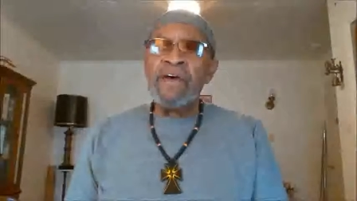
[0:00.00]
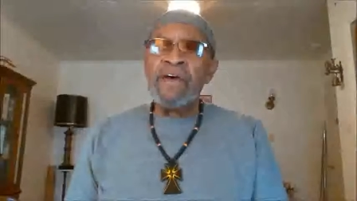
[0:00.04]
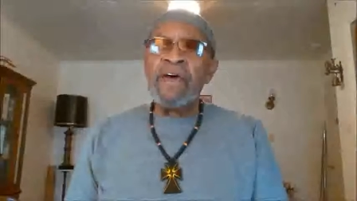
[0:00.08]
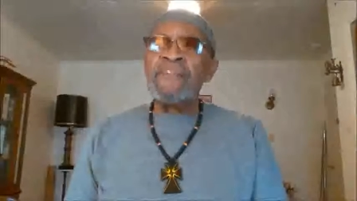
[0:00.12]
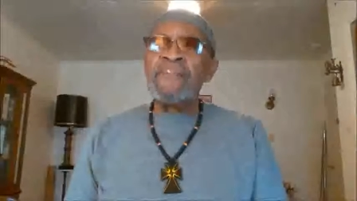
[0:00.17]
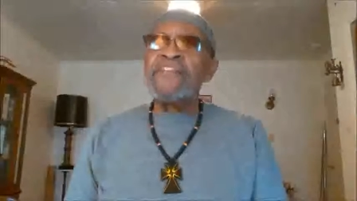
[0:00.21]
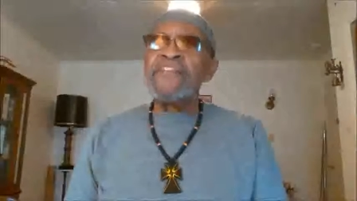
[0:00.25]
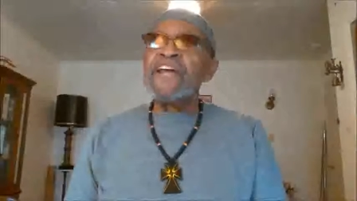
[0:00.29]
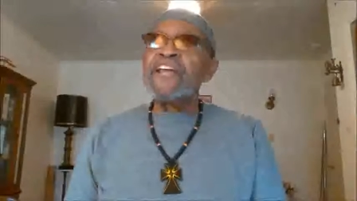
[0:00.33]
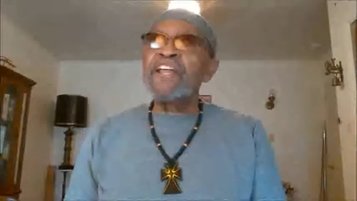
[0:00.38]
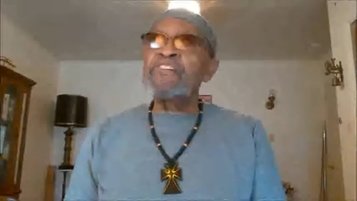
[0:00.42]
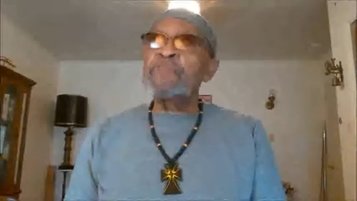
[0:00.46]

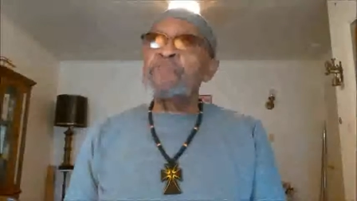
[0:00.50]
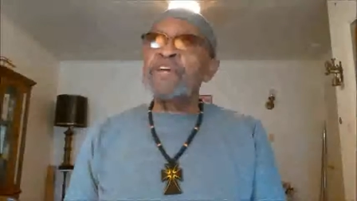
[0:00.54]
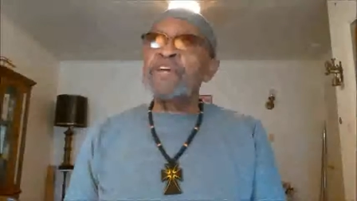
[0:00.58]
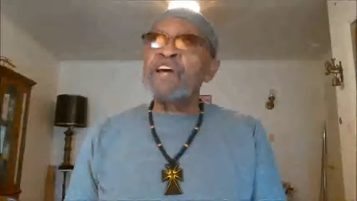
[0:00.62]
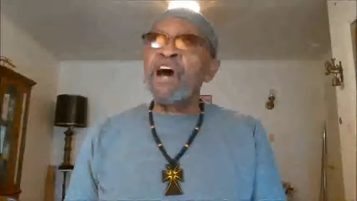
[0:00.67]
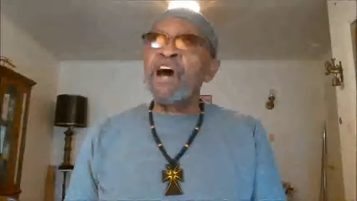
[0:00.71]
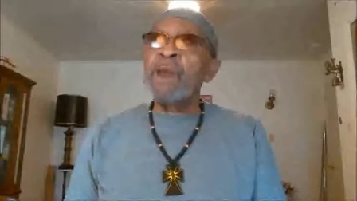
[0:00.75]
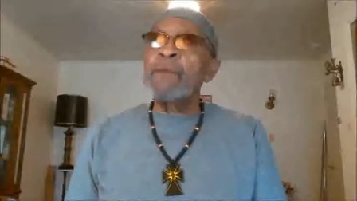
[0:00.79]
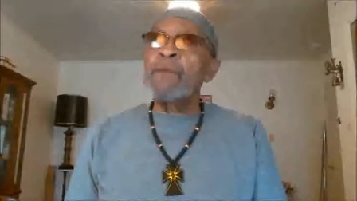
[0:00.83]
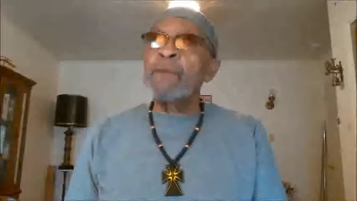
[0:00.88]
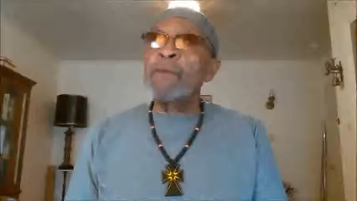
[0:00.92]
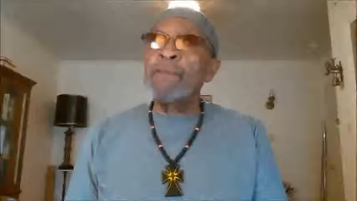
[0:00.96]
and that has
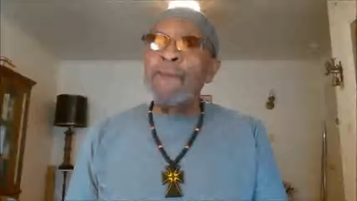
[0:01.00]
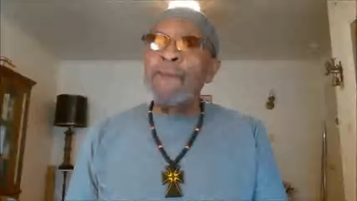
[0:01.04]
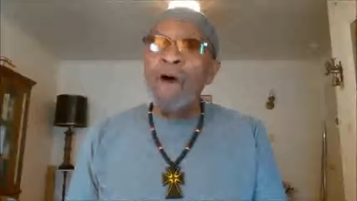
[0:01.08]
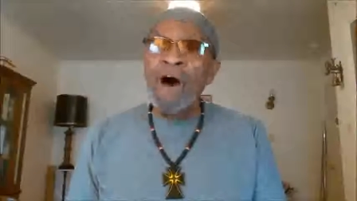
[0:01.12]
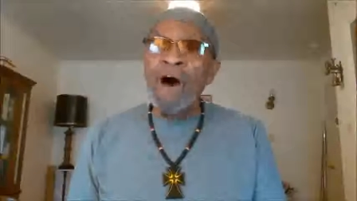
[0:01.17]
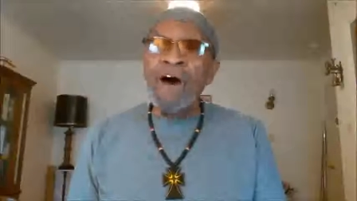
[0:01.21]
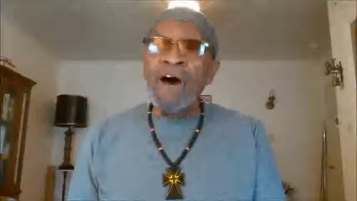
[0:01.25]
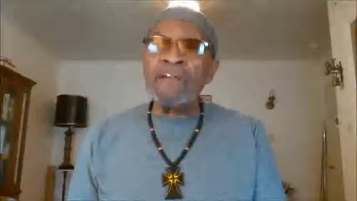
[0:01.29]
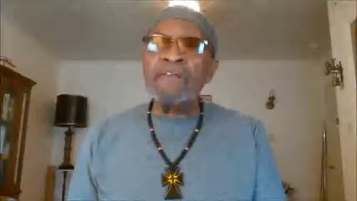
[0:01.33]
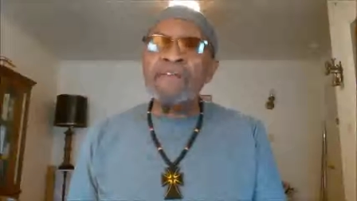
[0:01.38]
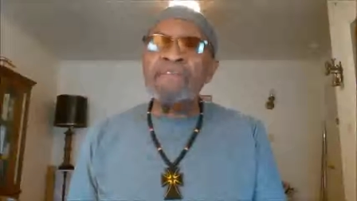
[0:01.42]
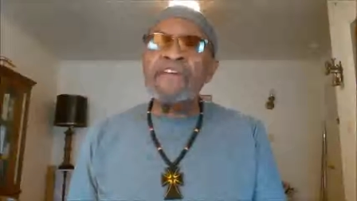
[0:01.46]
become a
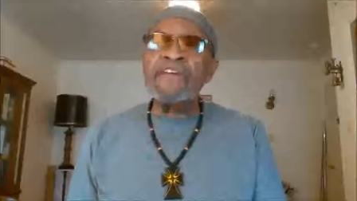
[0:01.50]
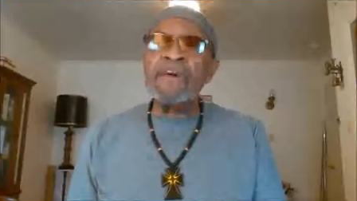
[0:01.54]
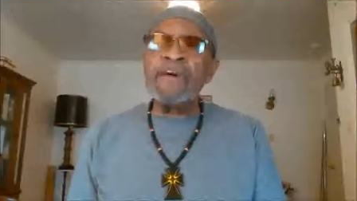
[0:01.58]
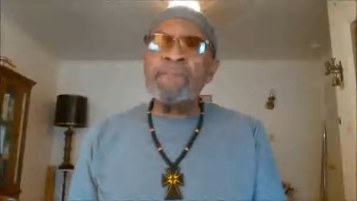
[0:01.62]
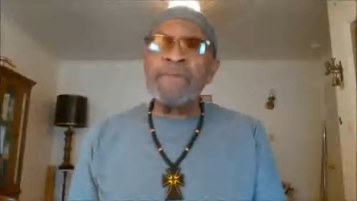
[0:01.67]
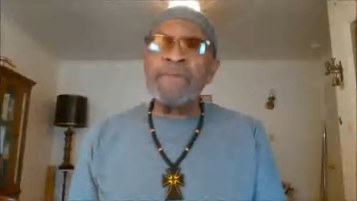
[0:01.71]
part of their